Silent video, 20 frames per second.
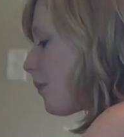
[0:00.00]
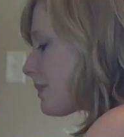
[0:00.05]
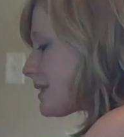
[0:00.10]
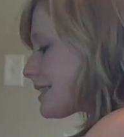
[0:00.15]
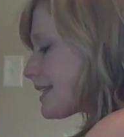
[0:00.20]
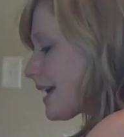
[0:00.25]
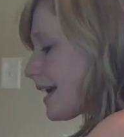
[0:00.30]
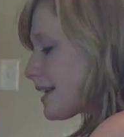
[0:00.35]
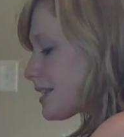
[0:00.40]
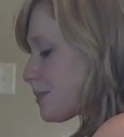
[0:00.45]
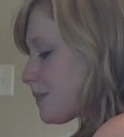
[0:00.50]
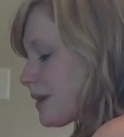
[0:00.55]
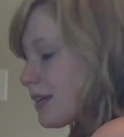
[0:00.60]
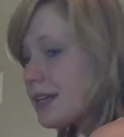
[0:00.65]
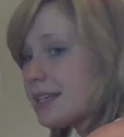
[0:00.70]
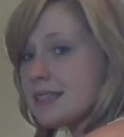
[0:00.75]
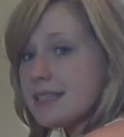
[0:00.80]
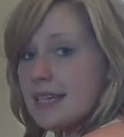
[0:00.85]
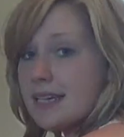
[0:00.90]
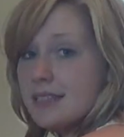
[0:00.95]
but see how he's putting
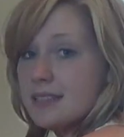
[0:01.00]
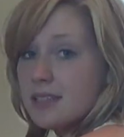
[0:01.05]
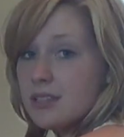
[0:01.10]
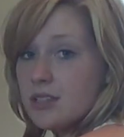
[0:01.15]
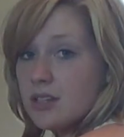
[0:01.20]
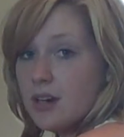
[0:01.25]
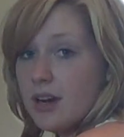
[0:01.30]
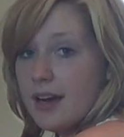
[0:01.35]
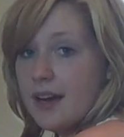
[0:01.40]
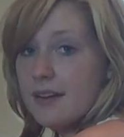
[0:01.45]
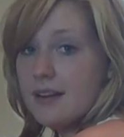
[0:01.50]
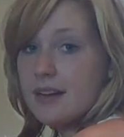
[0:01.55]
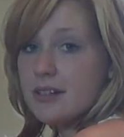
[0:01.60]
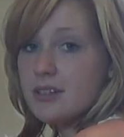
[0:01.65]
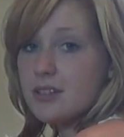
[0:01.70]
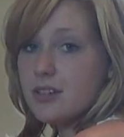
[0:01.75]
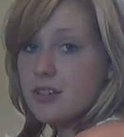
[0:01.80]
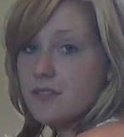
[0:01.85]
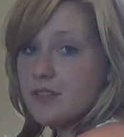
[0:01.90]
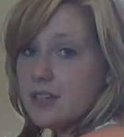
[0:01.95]
his hands on the ground? I
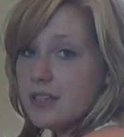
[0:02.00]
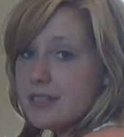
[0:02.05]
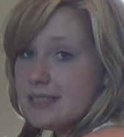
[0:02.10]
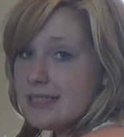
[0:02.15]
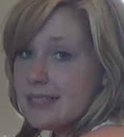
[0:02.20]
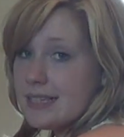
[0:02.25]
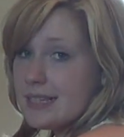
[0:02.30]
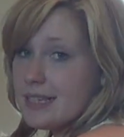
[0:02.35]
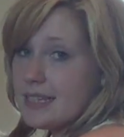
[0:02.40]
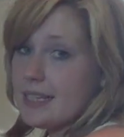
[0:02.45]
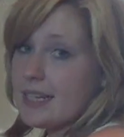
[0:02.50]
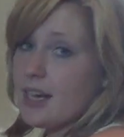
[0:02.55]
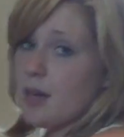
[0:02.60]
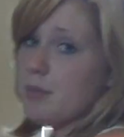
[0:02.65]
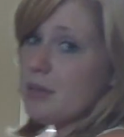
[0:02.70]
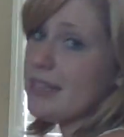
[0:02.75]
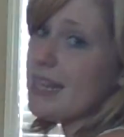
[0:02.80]
don't know if you can see it in there, but